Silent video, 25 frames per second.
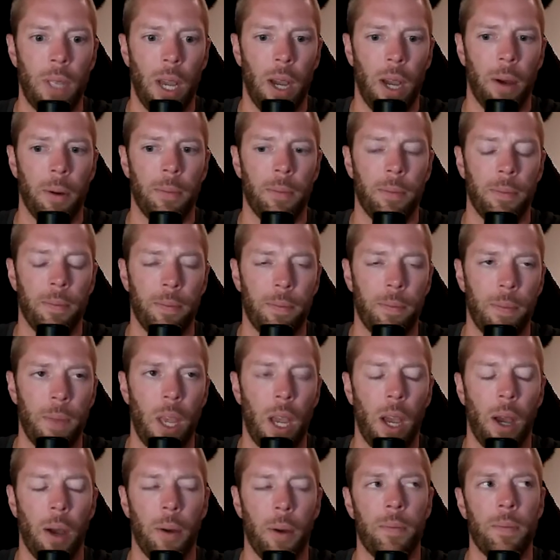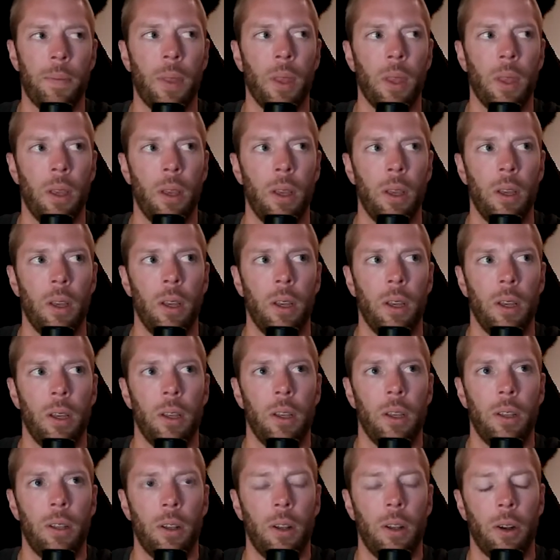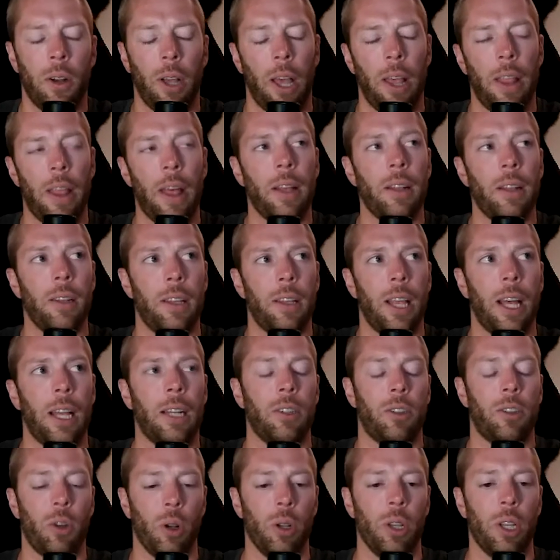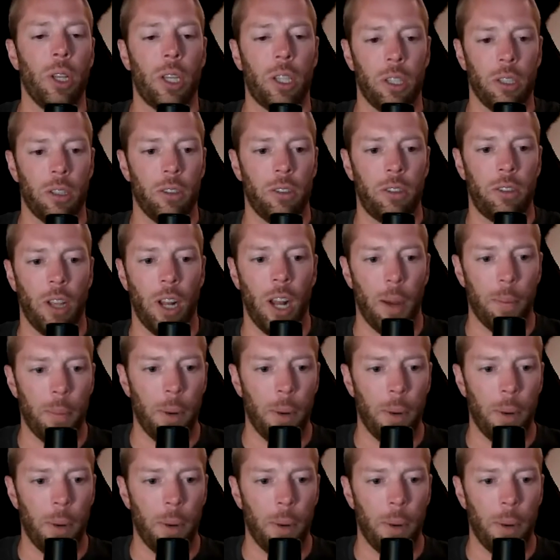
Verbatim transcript: Yeah. Uh, yeah. Okay, that, that totally clears that